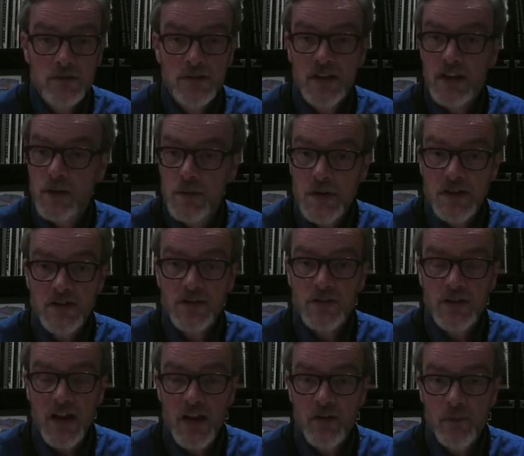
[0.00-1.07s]
Get a piece of
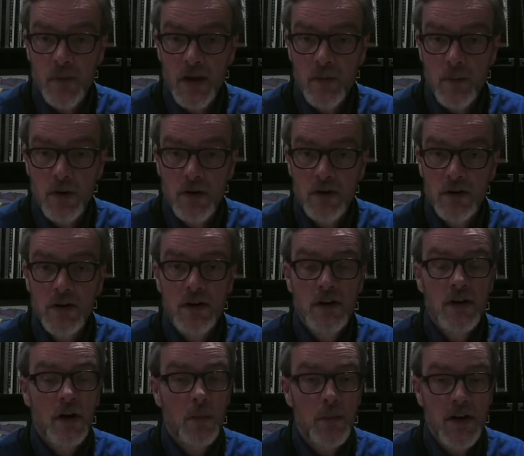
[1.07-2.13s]
staff paper,
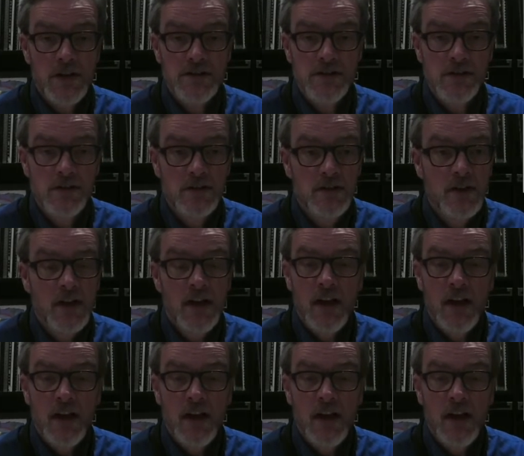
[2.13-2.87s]
a pencil,